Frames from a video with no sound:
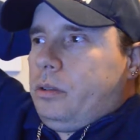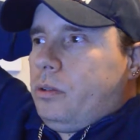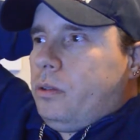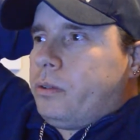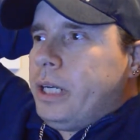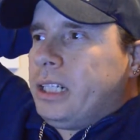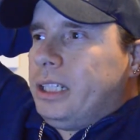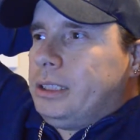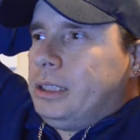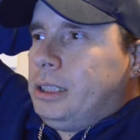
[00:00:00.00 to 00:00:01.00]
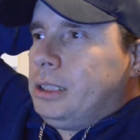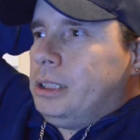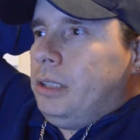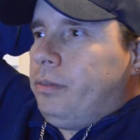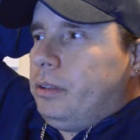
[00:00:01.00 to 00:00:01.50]
Oh, cracked like 6
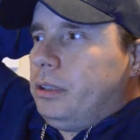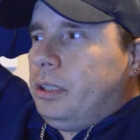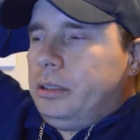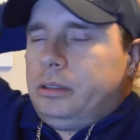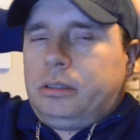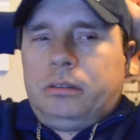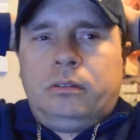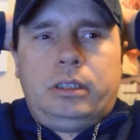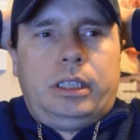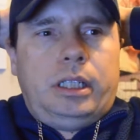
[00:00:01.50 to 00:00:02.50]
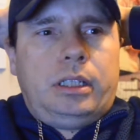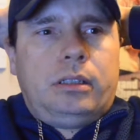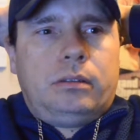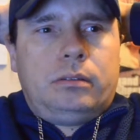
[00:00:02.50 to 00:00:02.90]
different things. Holy cow!